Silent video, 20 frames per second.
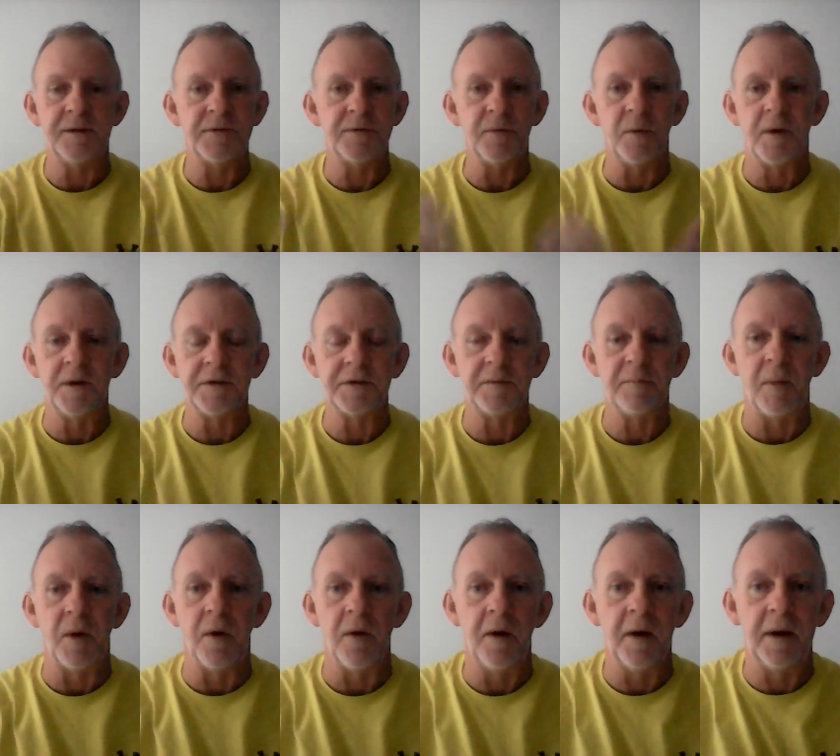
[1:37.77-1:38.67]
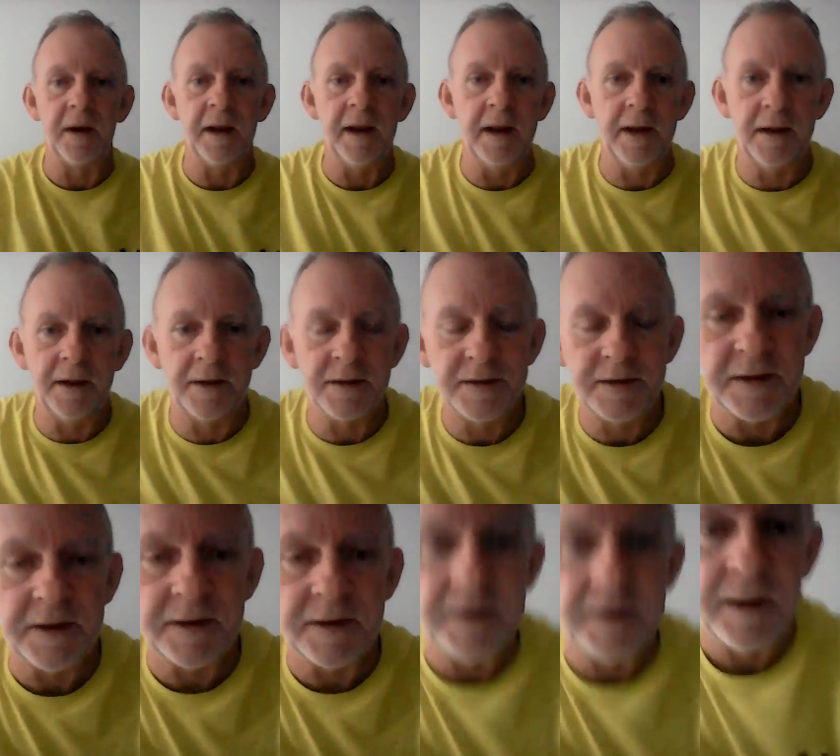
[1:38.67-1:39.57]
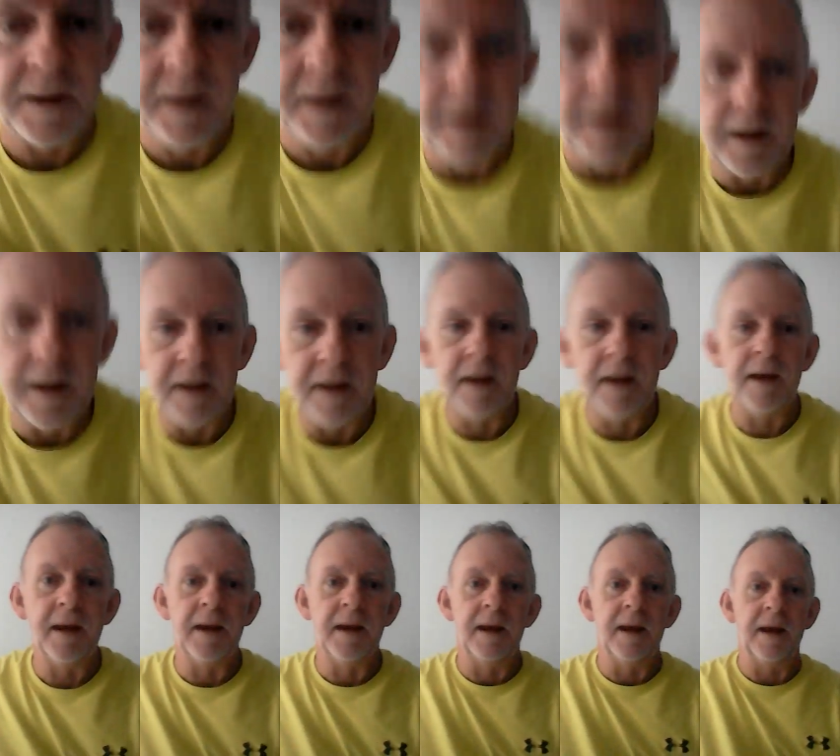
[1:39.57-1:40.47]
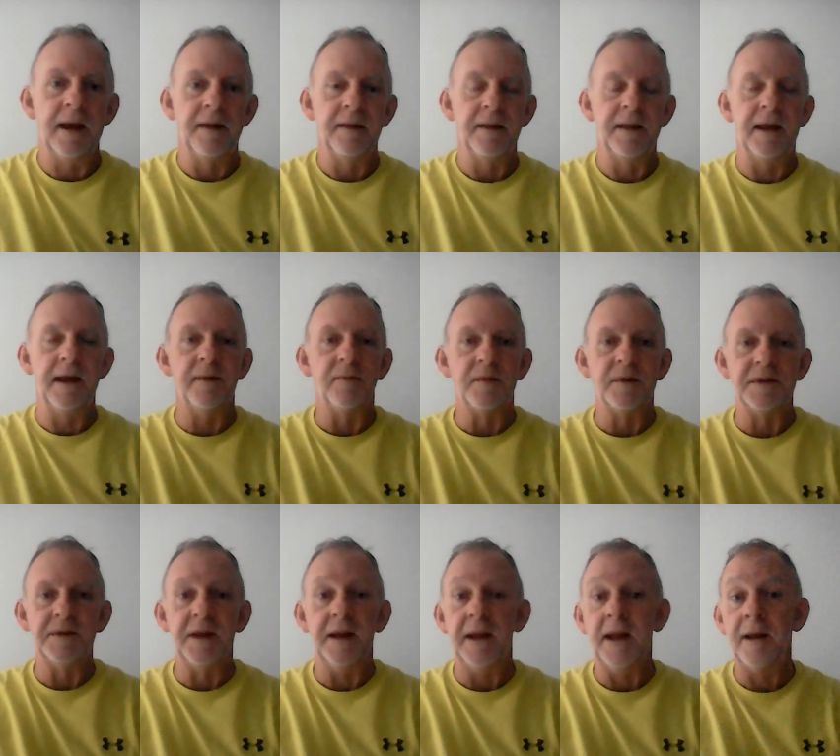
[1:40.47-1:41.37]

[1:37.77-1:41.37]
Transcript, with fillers: It's what sparring is, and I think it was the